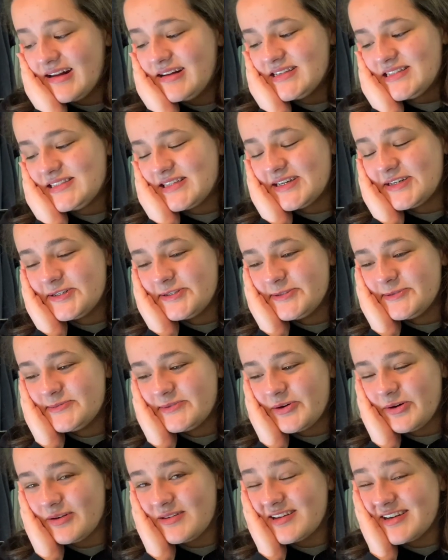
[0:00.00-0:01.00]
So
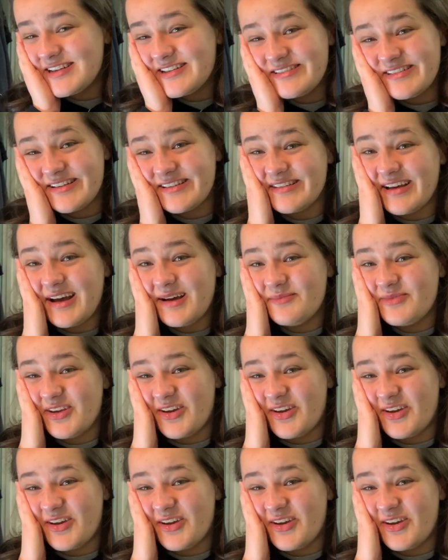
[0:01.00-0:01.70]
online exams